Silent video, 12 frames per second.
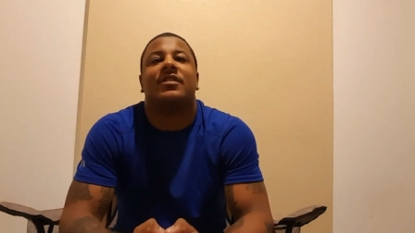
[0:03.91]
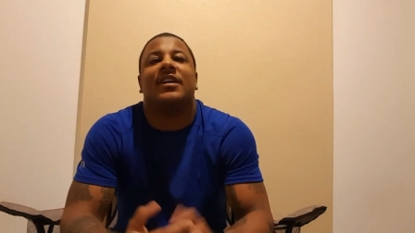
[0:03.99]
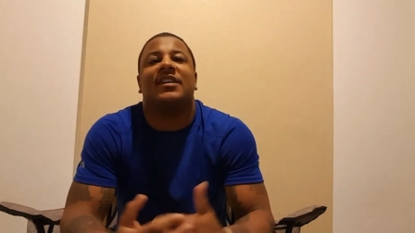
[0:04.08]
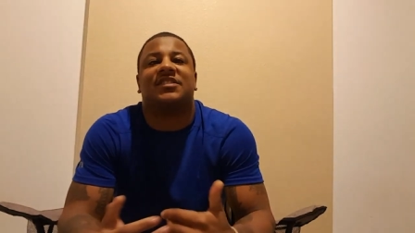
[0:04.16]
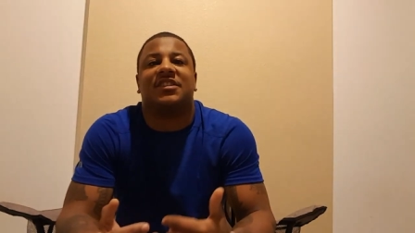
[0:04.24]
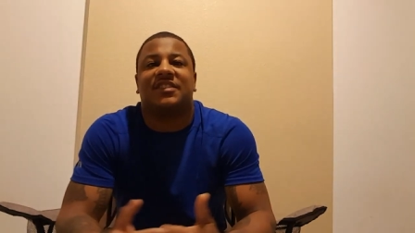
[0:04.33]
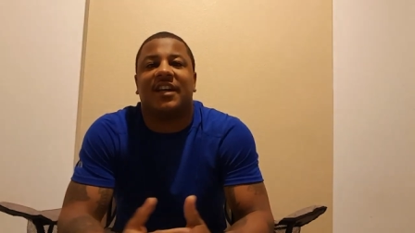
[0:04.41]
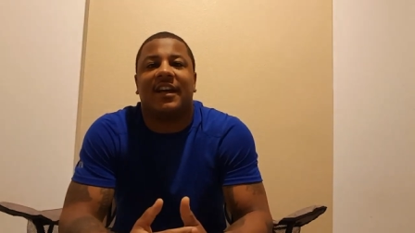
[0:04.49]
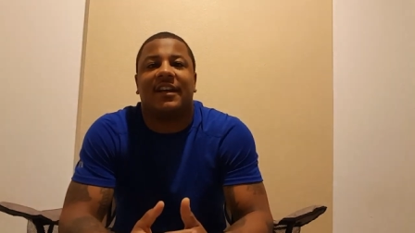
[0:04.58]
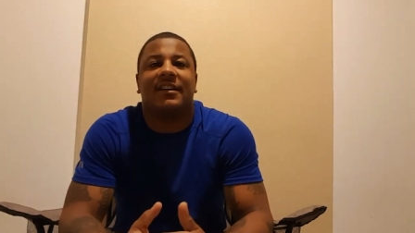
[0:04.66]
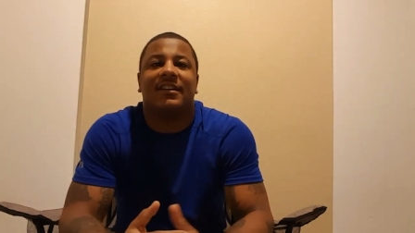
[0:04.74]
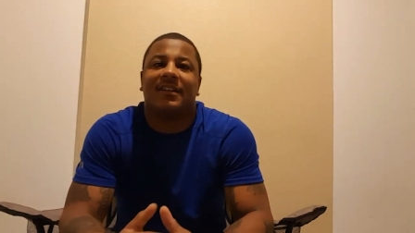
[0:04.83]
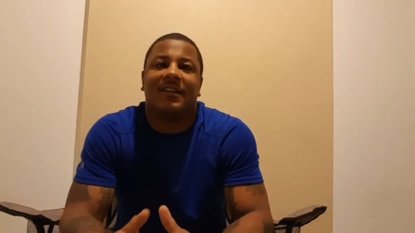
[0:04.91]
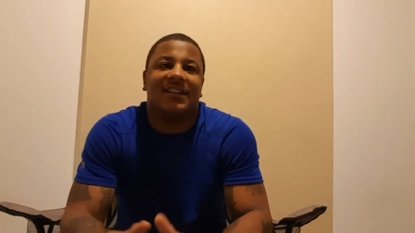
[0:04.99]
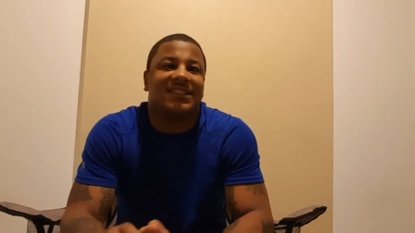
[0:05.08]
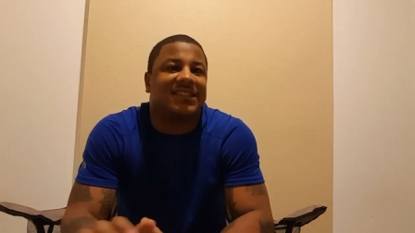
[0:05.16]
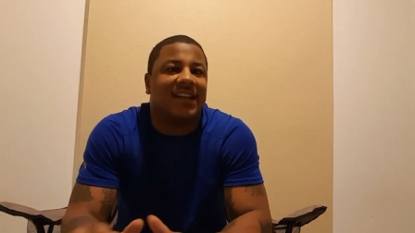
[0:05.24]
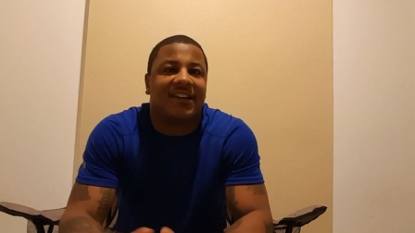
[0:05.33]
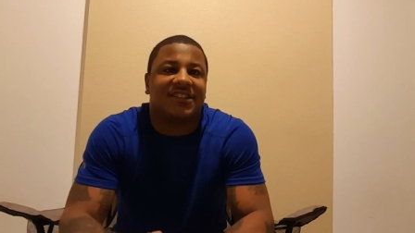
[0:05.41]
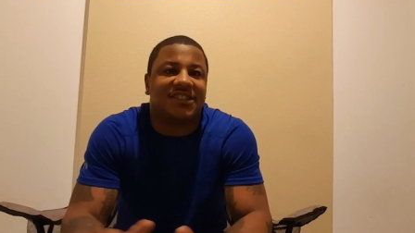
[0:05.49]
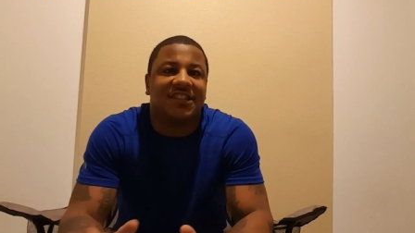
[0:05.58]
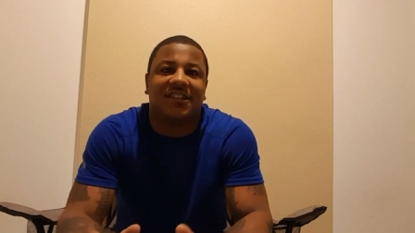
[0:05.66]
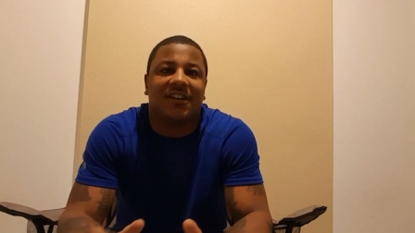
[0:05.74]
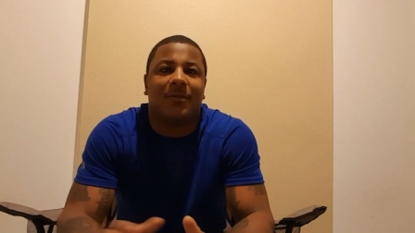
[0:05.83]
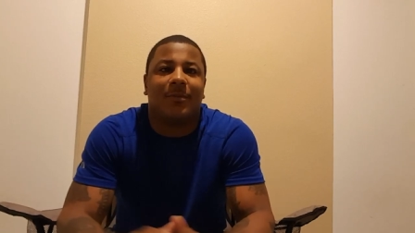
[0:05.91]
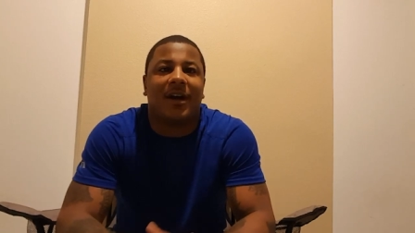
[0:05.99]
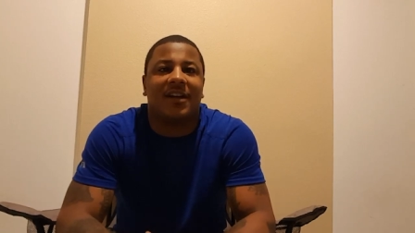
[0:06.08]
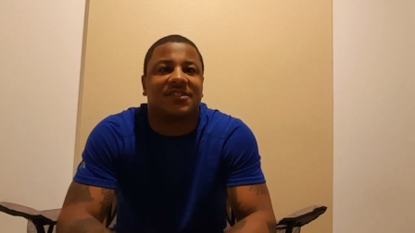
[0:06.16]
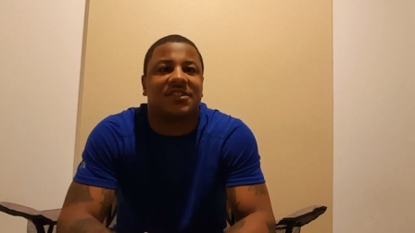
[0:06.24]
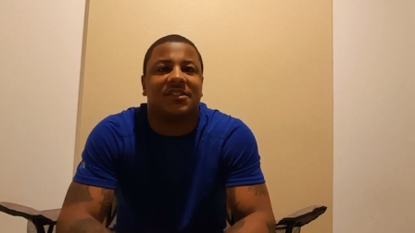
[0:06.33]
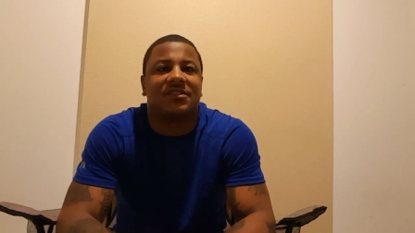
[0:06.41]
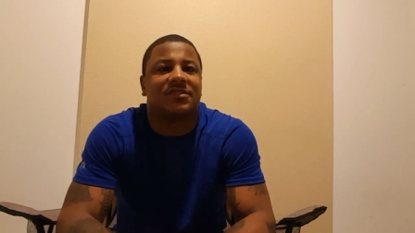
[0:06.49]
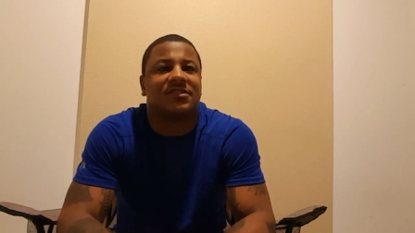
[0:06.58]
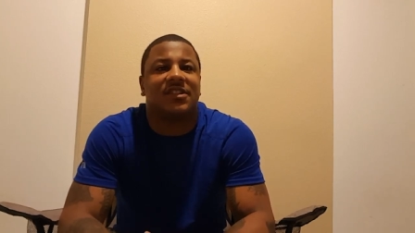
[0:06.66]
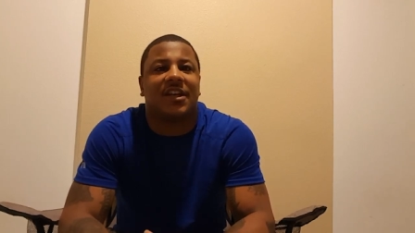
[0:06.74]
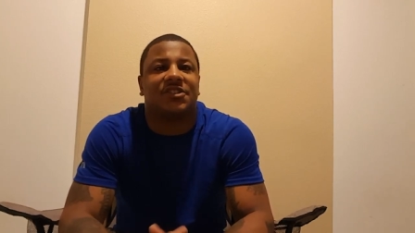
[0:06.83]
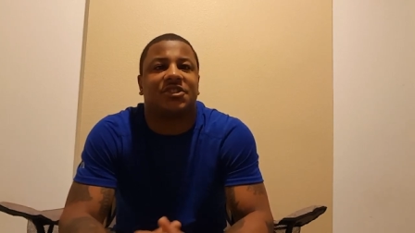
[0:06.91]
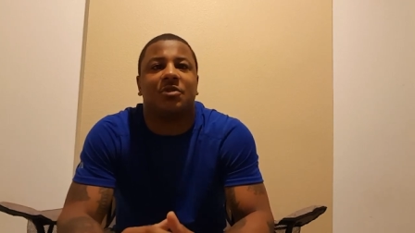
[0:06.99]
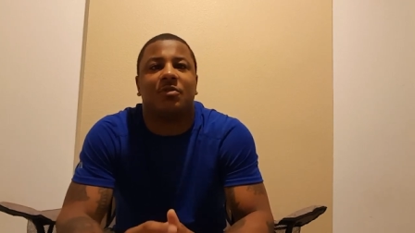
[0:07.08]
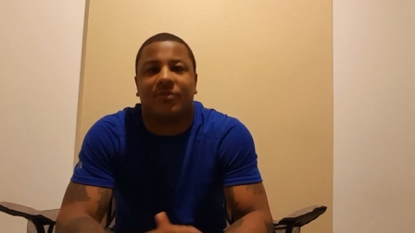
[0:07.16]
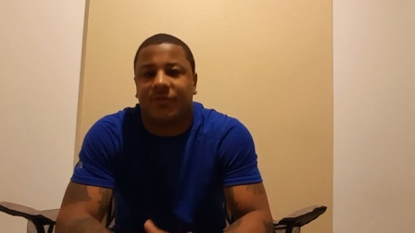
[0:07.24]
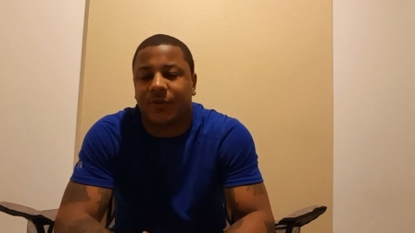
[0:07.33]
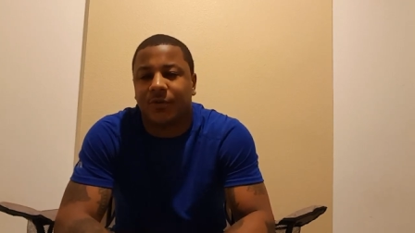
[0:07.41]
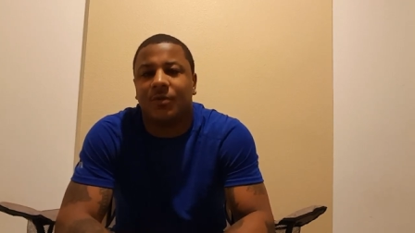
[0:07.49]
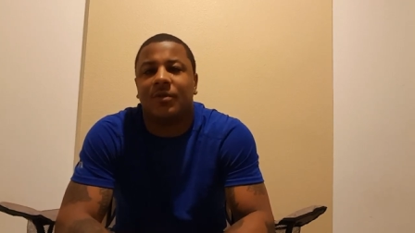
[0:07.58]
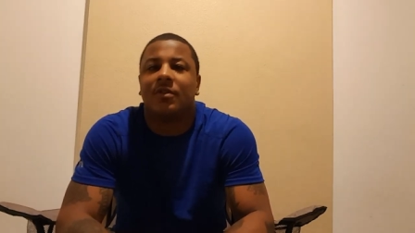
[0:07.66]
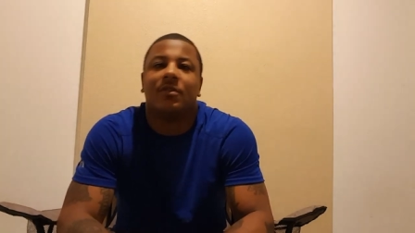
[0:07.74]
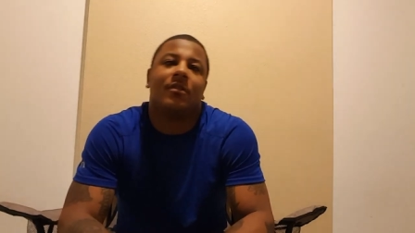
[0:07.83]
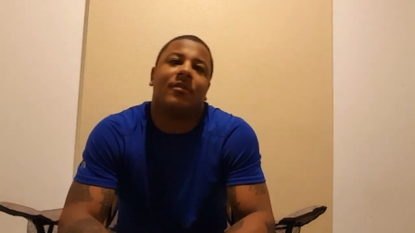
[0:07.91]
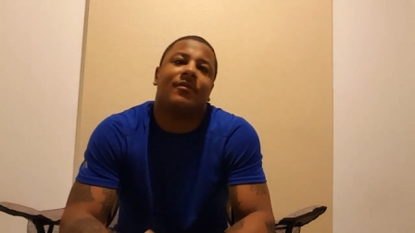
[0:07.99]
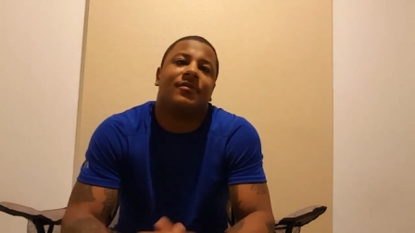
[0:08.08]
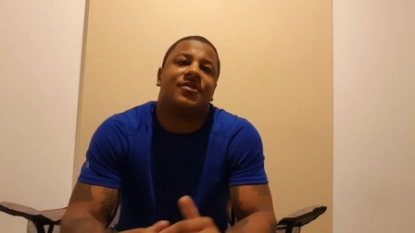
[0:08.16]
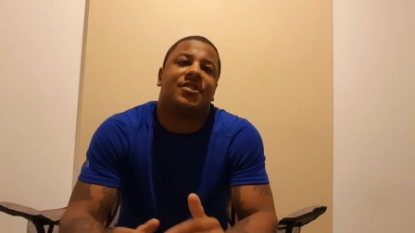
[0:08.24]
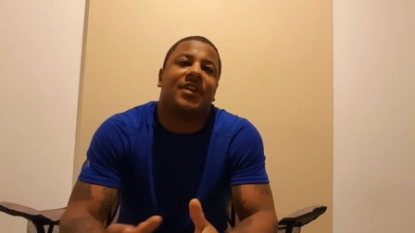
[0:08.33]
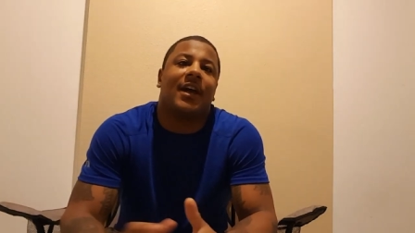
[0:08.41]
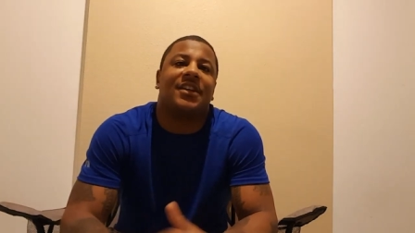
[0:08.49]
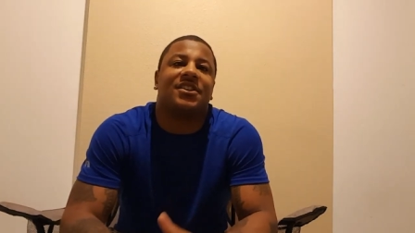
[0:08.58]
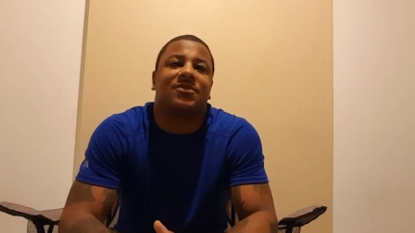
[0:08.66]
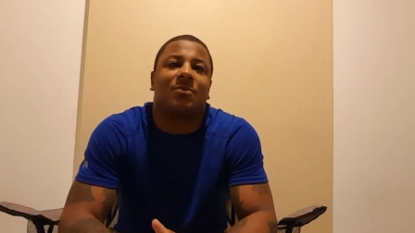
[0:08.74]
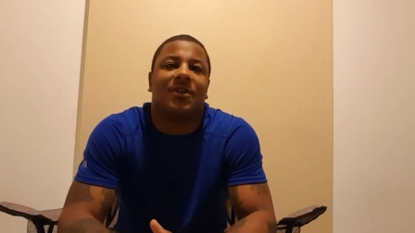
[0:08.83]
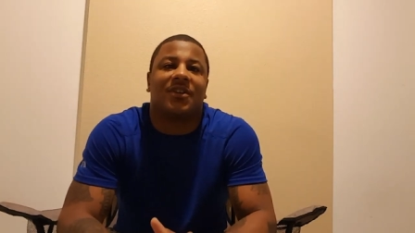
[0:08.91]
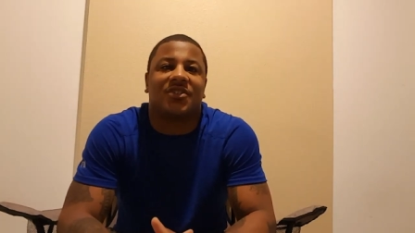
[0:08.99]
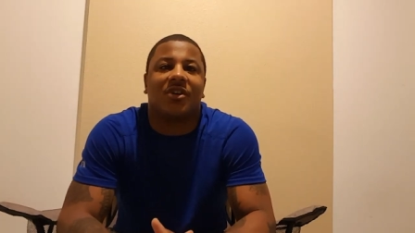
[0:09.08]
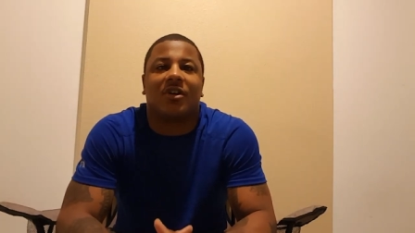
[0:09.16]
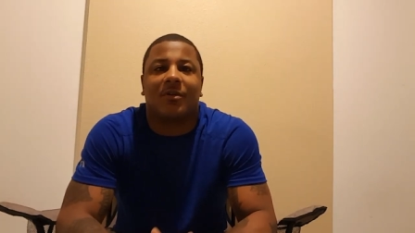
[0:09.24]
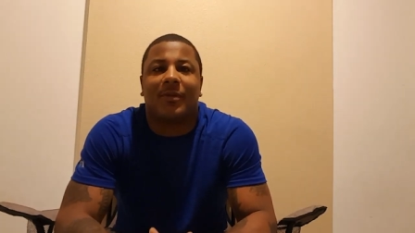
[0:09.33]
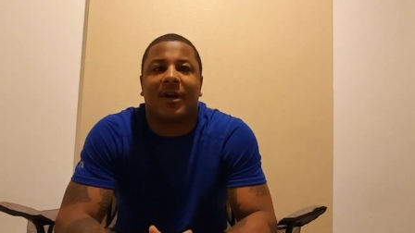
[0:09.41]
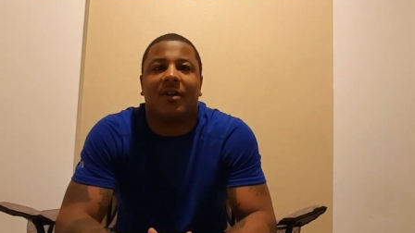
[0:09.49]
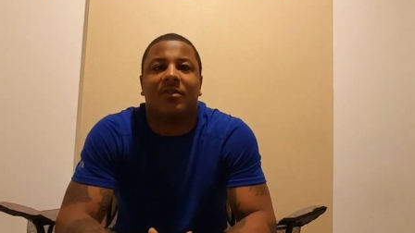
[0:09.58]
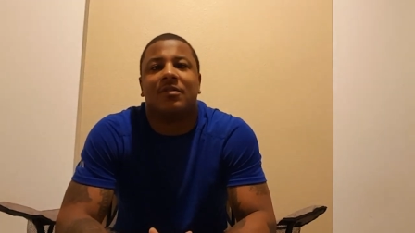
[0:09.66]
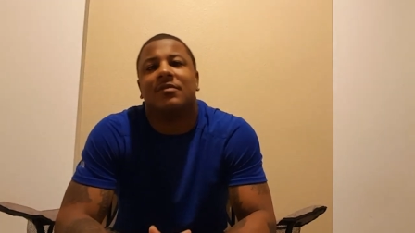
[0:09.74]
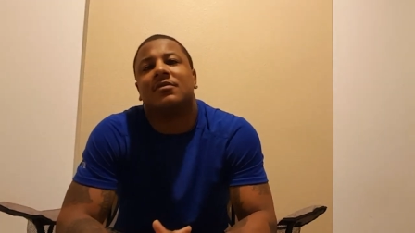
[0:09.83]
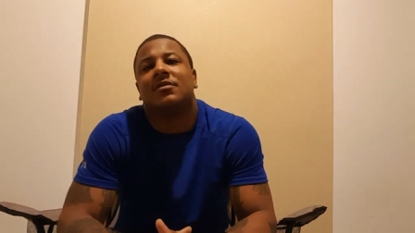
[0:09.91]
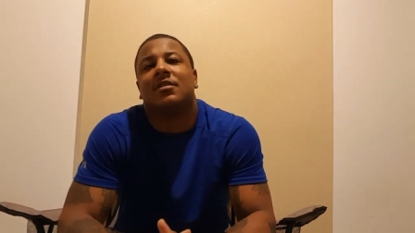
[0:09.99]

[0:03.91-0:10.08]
And today, it's not a sneaker unboxing, it's not a shoe review. Today, I just wanted to talk about